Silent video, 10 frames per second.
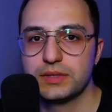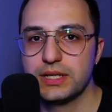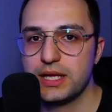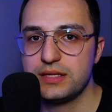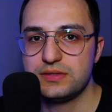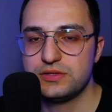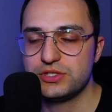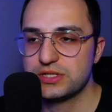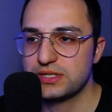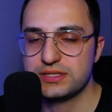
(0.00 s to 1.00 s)
it's
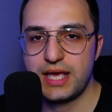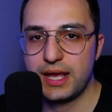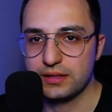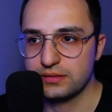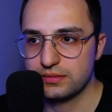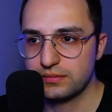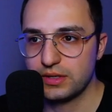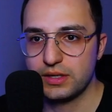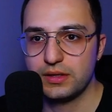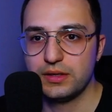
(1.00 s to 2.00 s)
just a second.
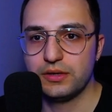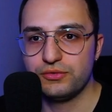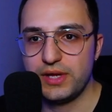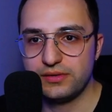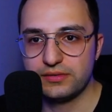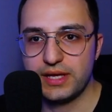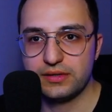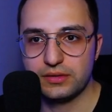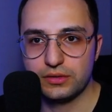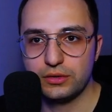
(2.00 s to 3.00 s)
Rather
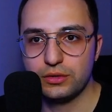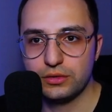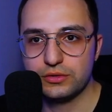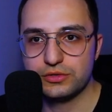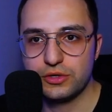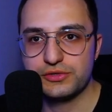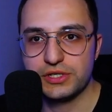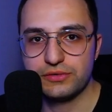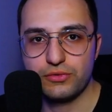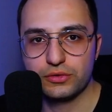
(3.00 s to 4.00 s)
than
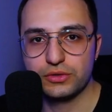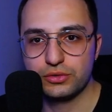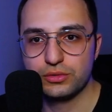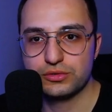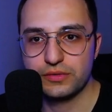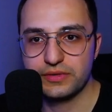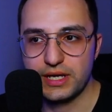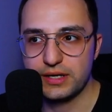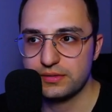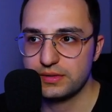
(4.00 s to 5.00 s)
searching for the tools over
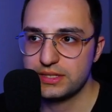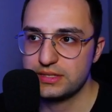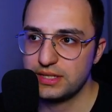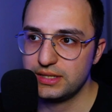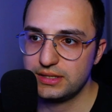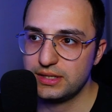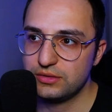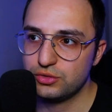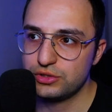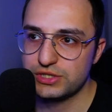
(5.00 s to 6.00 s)
there,
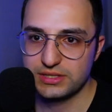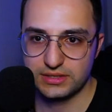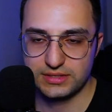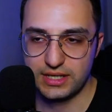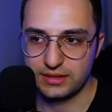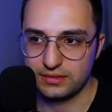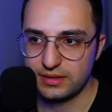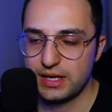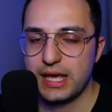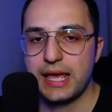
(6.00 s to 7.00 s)
it took just a second.
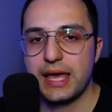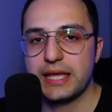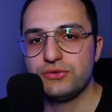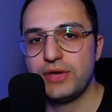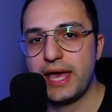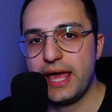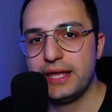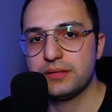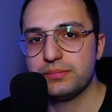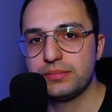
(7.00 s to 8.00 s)
And if you add
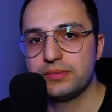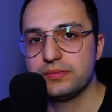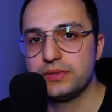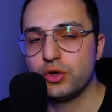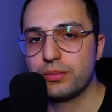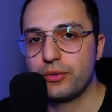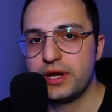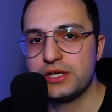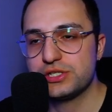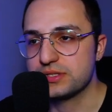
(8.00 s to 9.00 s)
up the
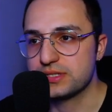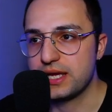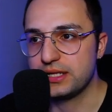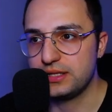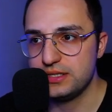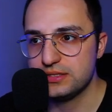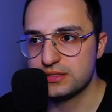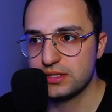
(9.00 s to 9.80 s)
operations like these,